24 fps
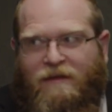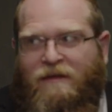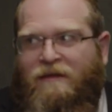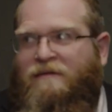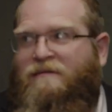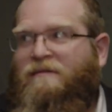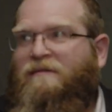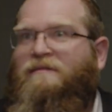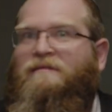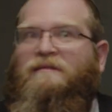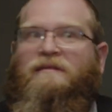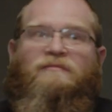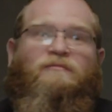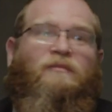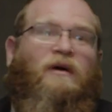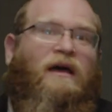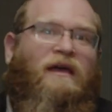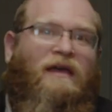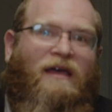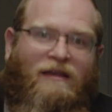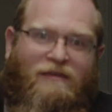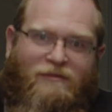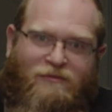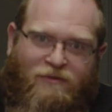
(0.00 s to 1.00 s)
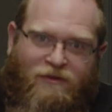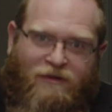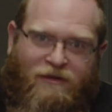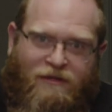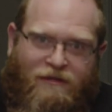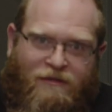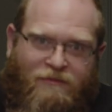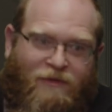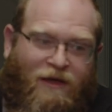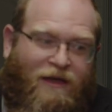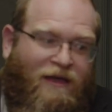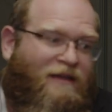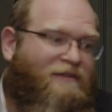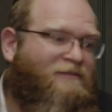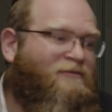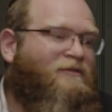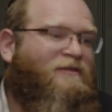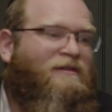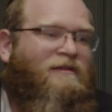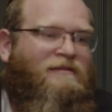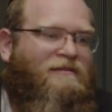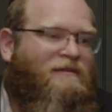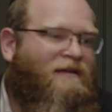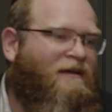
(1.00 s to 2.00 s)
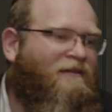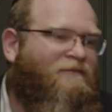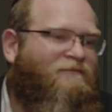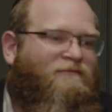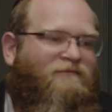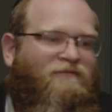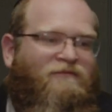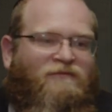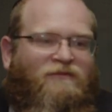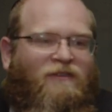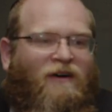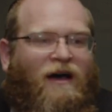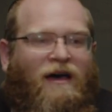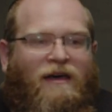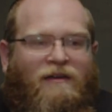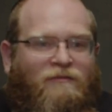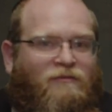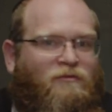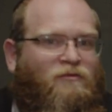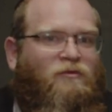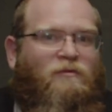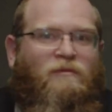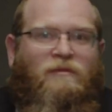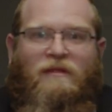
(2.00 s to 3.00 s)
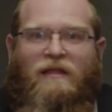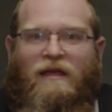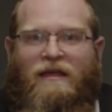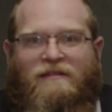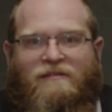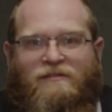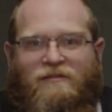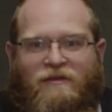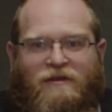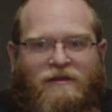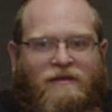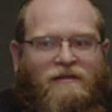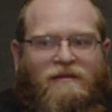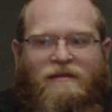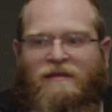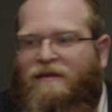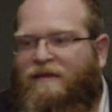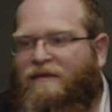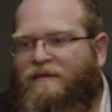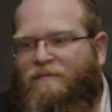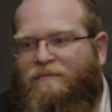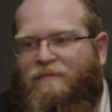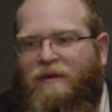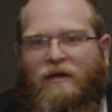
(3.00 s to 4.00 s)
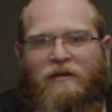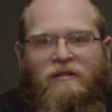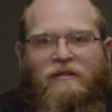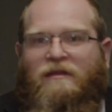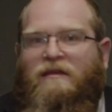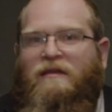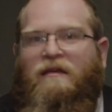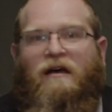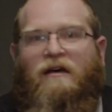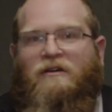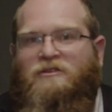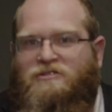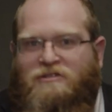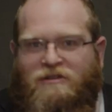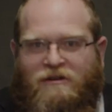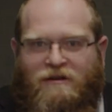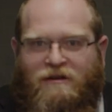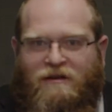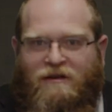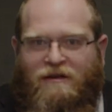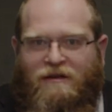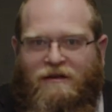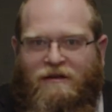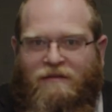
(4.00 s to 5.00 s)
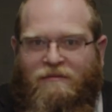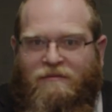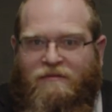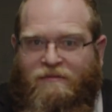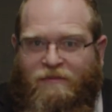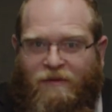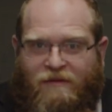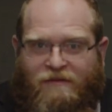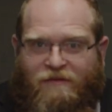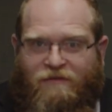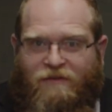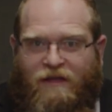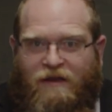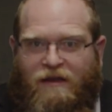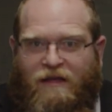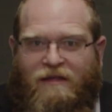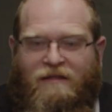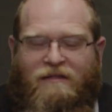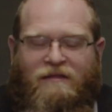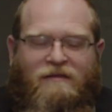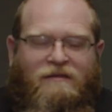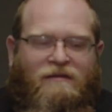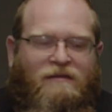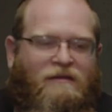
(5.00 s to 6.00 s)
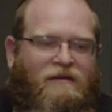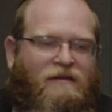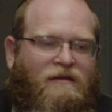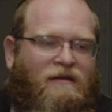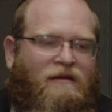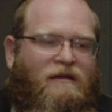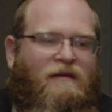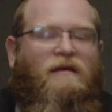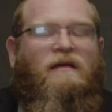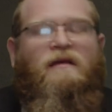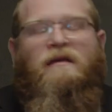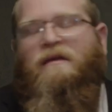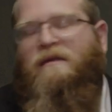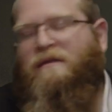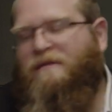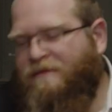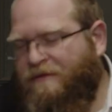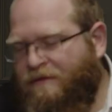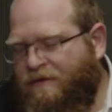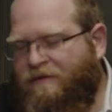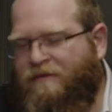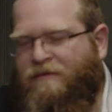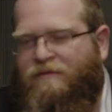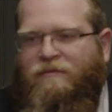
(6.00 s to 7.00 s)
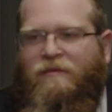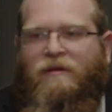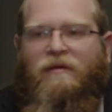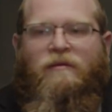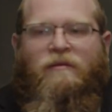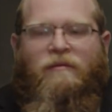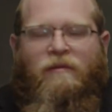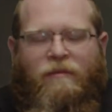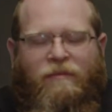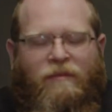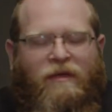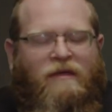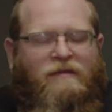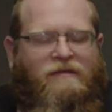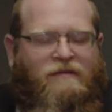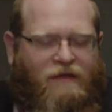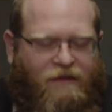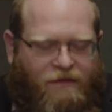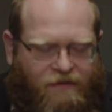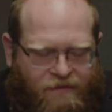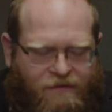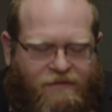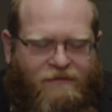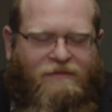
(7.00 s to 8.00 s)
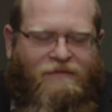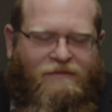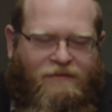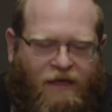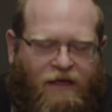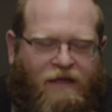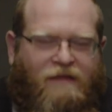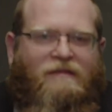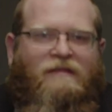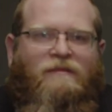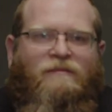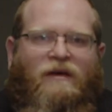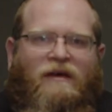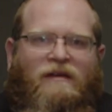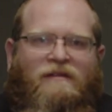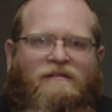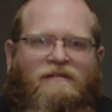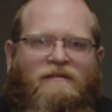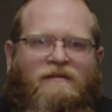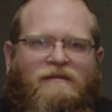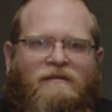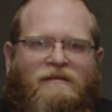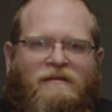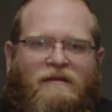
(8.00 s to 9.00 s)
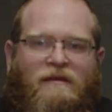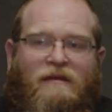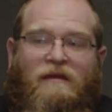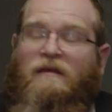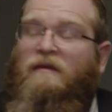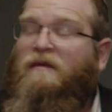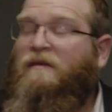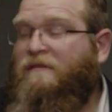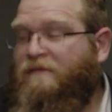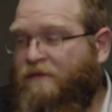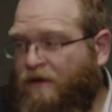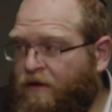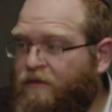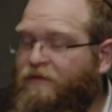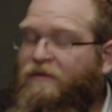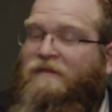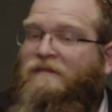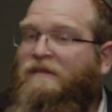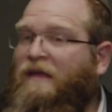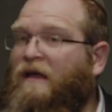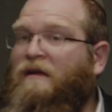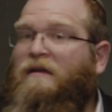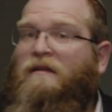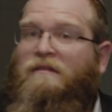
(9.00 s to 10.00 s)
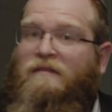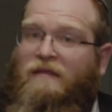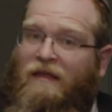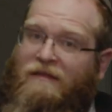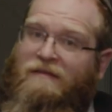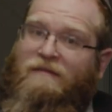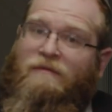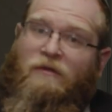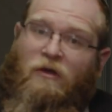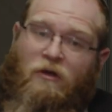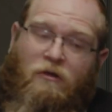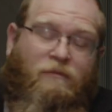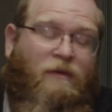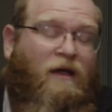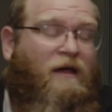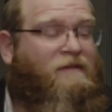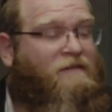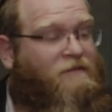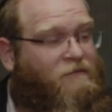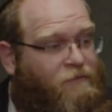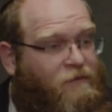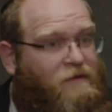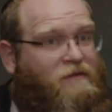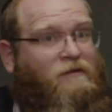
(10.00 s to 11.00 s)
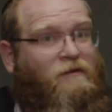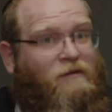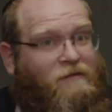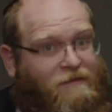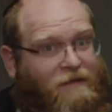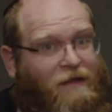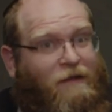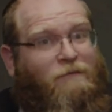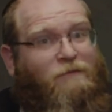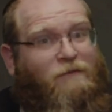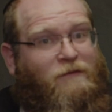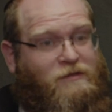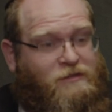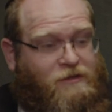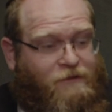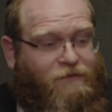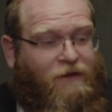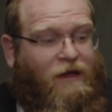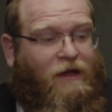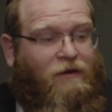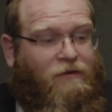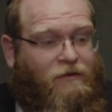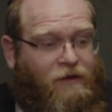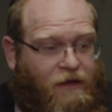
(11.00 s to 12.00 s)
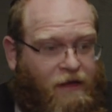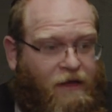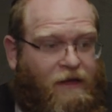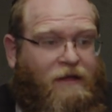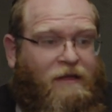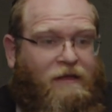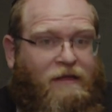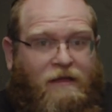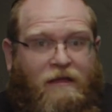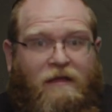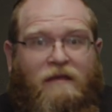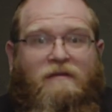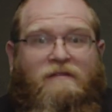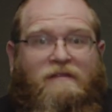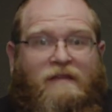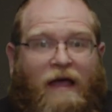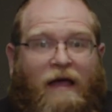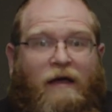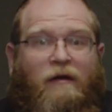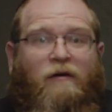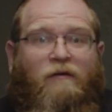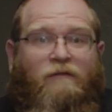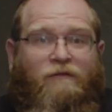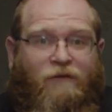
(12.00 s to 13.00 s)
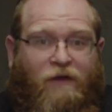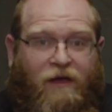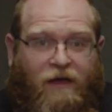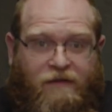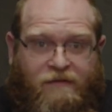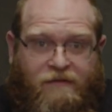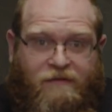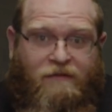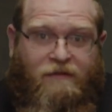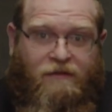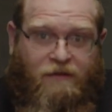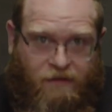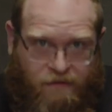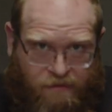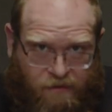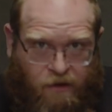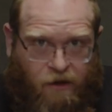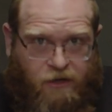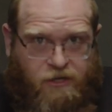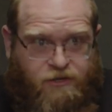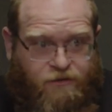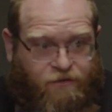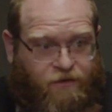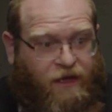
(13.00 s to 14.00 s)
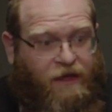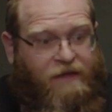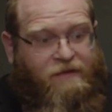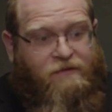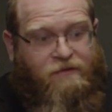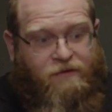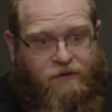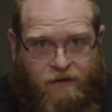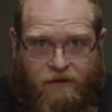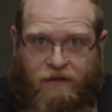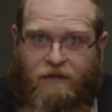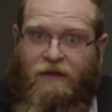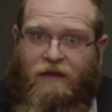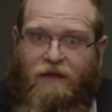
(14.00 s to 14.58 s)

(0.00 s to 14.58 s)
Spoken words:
So he says, my Esrog is a 5 ruble Esrog, barely kosher. Smells of Gan Eden. So the Ramil says, tell us the Maisa. So this Yankel tells him the whole Maisa of Mesiras Nefesh, of how he sacrificed his Choshev Esrog,